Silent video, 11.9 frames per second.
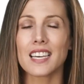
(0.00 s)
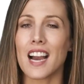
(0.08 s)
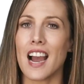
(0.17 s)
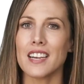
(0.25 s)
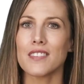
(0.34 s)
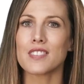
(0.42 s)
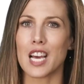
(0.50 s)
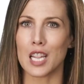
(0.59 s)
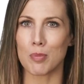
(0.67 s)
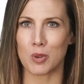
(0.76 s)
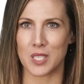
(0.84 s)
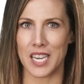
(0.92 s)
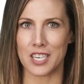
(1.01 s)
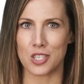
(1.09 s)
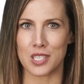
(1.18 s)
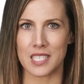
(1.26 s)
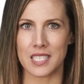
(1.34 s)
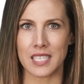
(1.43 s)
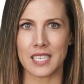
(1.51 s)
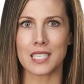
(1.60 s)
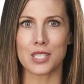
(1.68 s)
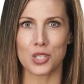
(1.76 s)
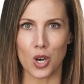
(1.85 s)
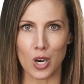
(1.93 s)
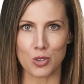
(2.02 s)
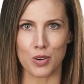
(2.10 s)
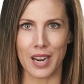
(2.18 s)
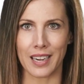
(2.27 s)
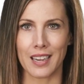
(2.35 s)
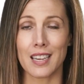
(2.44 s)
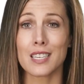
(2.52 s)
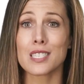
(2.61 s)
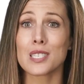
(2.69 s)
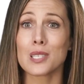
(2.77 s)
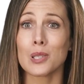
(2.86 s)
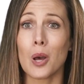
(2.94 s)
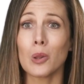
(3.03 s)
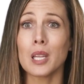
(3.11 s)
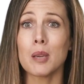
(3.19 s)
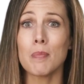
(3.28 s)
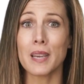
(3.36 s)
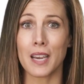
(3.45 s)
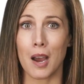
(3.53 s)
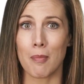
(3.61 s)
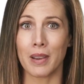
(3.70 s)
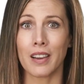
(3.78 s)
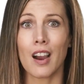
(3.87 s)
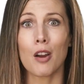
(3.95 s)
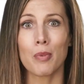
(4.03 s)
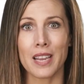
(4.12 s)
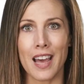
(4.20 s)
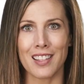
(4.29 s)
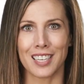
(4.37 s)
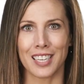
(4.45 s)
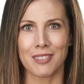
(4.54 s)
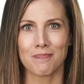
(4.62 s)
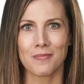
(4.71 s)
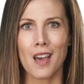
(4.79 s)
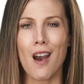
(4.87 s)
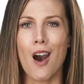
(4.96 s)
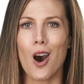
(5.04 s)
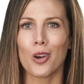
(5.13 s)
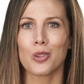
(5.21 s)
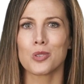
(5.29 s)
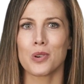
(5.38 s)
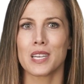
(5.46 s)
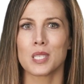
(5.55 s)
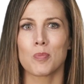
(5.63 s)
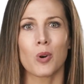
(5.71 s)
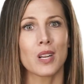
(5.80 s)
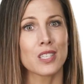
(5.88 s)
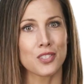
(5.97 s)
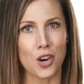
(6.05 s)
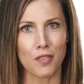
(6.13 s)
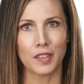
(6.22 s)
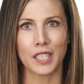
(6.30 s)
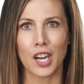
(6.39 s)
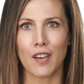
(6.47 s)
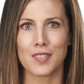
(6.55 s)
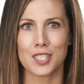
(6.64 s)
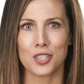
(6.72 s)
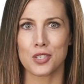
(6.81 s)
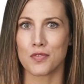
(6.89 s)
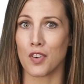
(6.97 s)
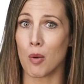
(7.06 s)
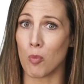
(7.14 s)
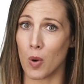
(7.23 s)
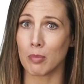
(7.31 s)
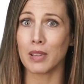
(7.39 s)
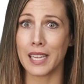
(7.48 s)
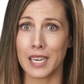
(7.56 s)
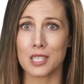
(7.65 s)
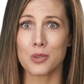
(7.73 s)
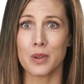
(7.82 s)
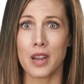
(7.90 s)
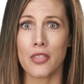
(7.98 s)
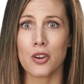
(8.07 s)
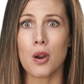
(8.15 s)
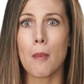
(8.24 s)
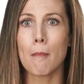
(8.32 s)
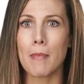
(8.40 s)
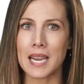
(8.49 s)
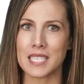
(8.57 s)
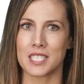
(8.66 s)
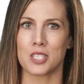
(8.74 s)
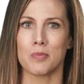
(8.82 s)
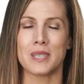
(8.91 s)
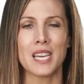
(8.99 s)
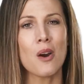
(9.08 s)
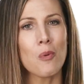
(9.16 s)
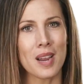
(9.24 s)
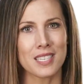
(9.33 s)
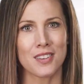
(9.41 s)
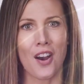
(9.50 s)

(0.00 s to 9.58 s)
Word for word: kind of teleportation seen in Star Trek is slowly becoming a reality, although transporting Starfleet officers from one planet to another might still be a ways